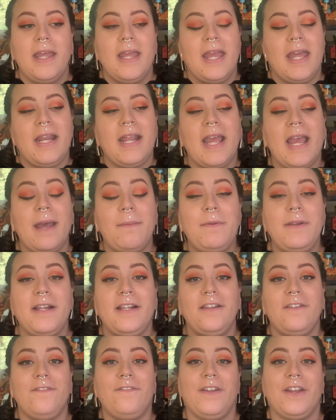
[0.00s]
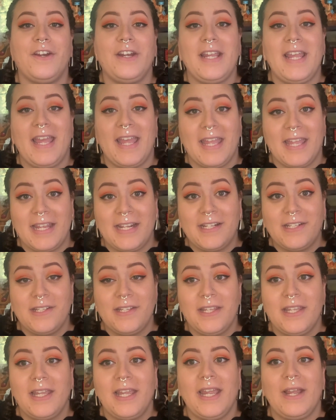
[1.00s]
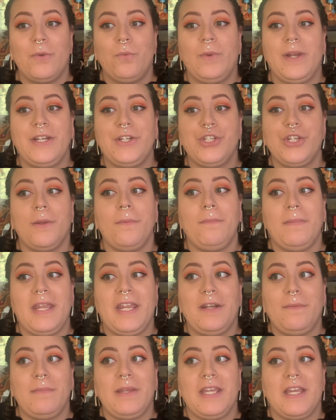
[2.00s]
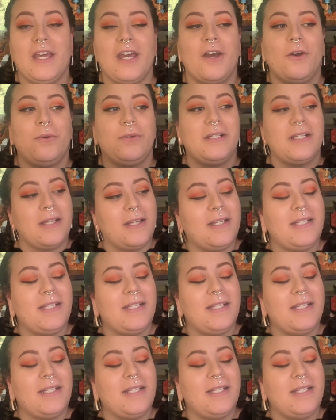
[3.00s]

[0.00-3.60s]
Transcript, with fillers: And it happened at the very end, which made me go,